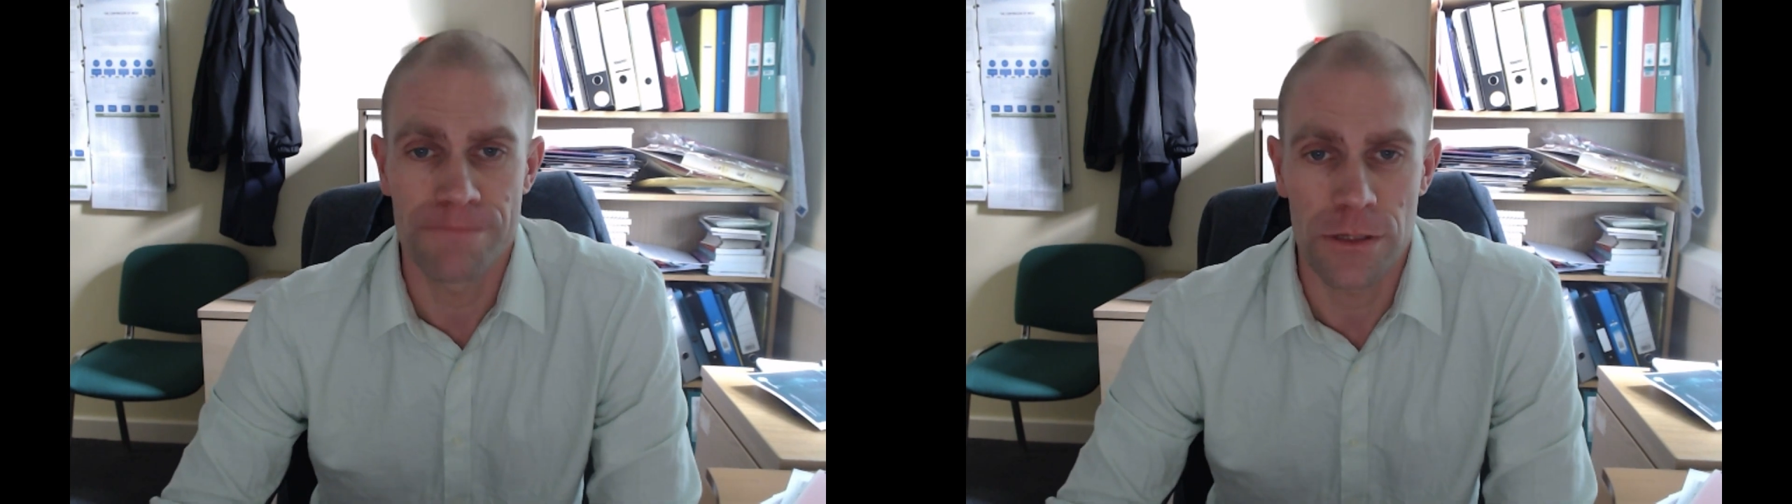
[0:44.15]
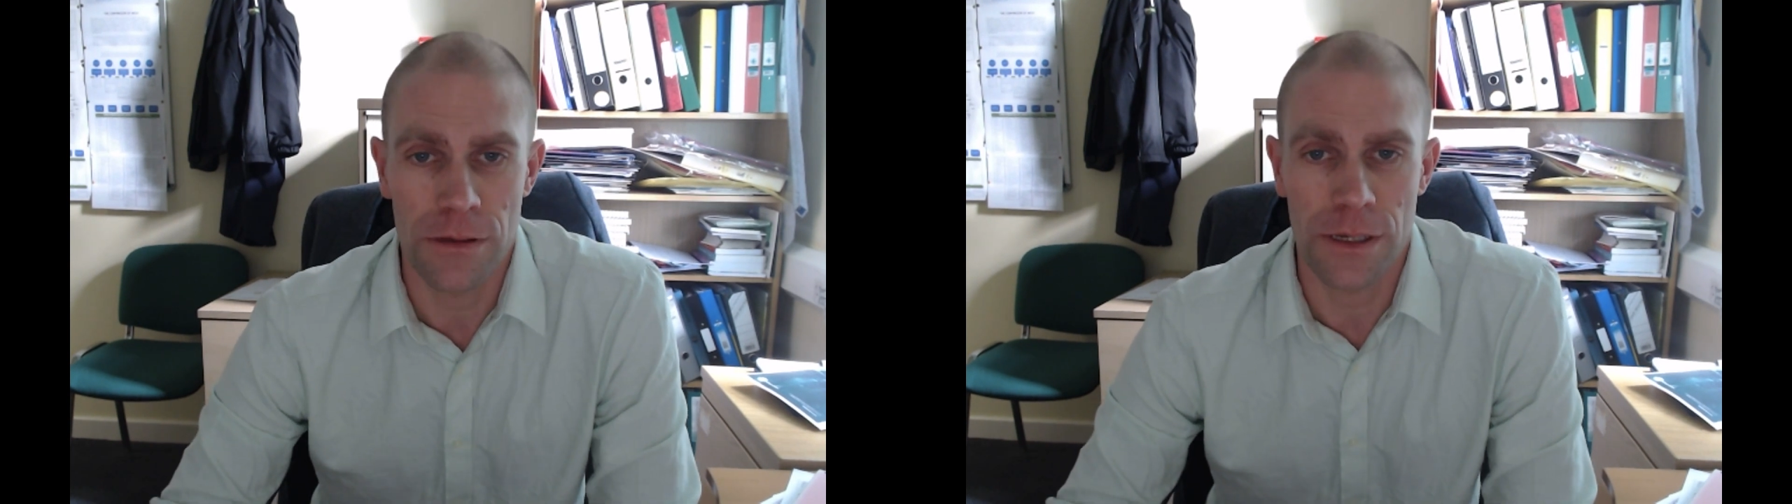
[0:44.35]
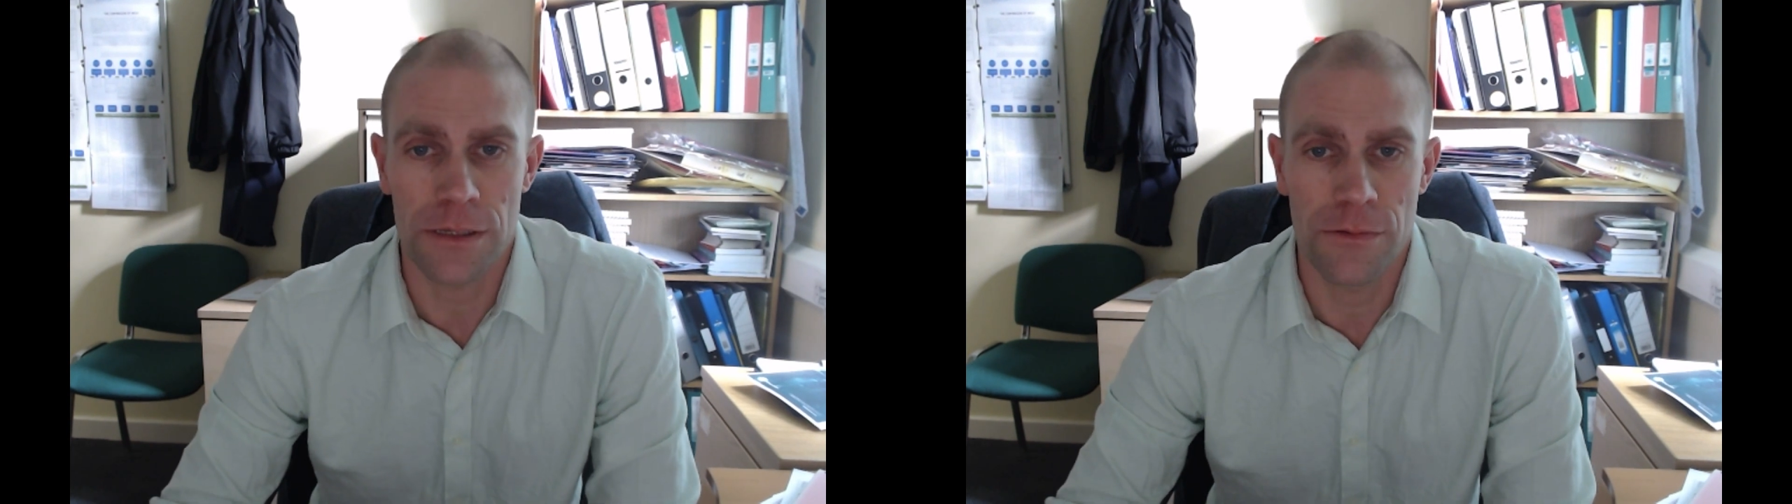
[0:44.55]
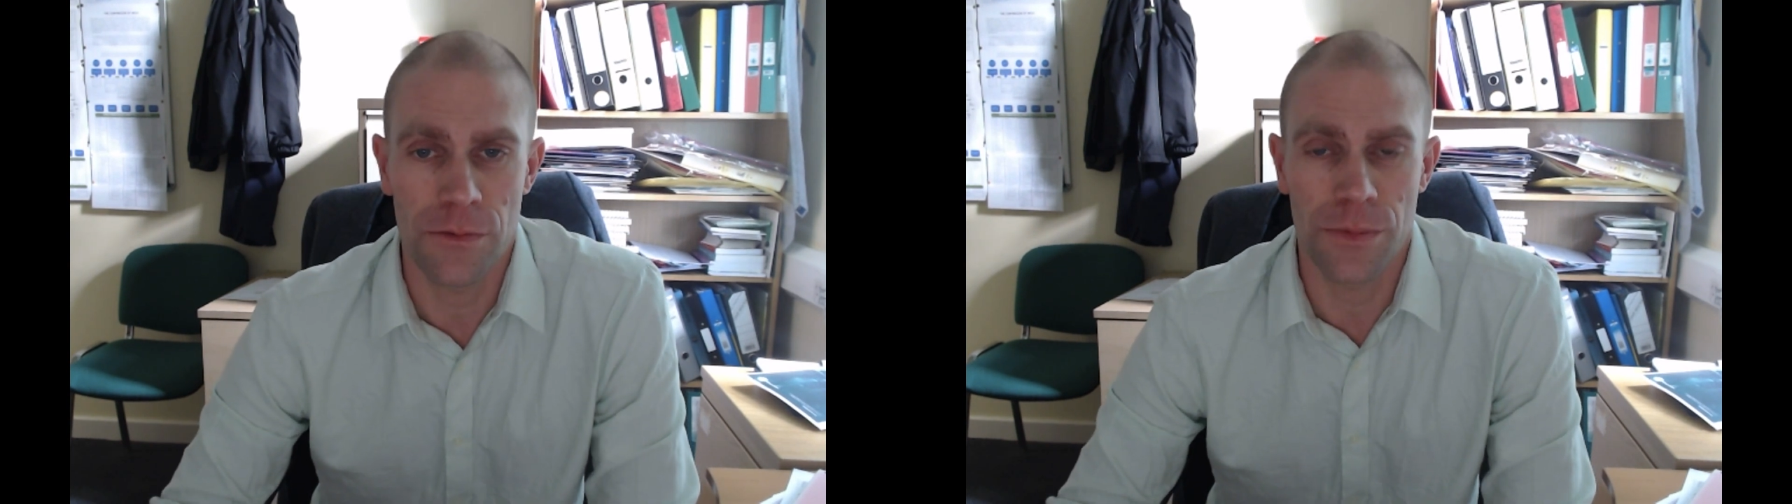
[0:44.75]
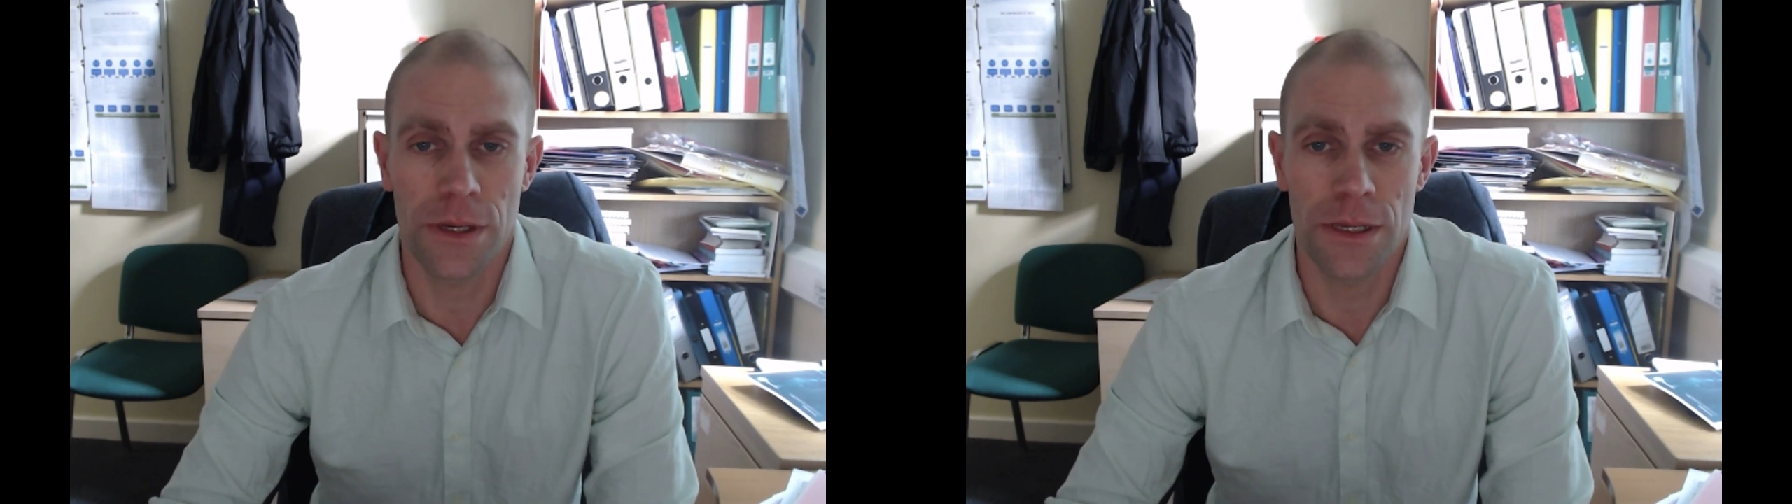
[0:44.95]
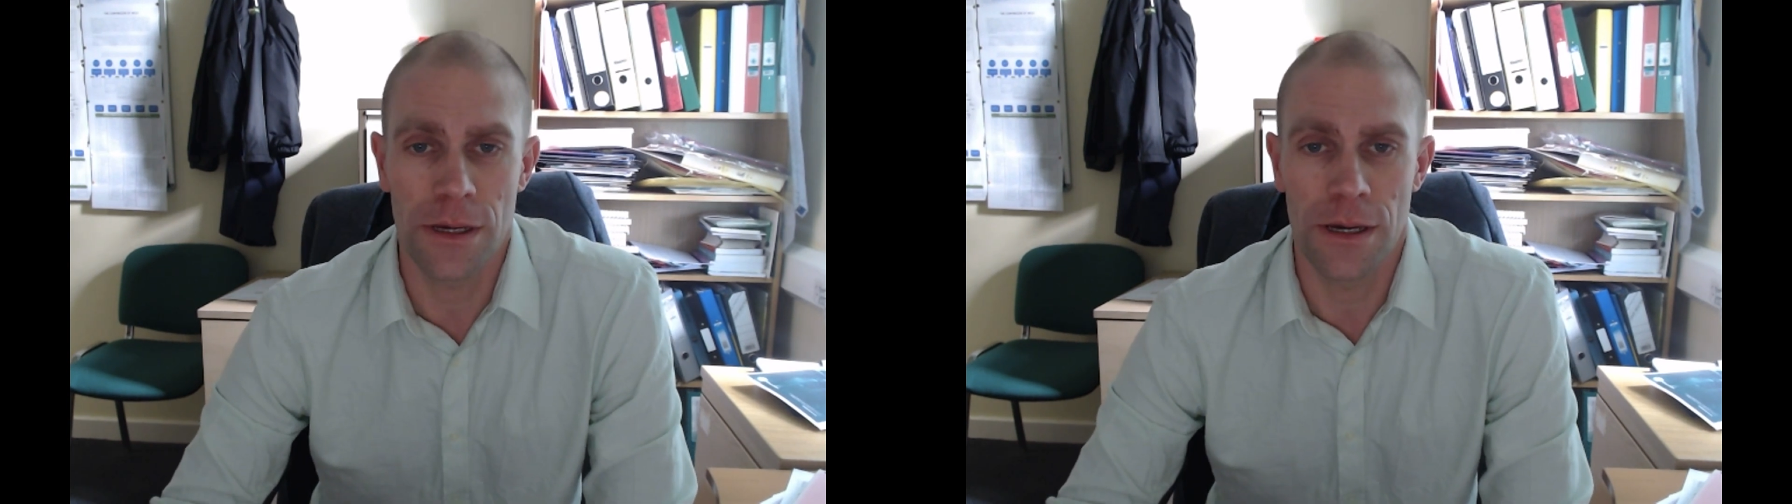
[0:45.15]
So thanks everybody,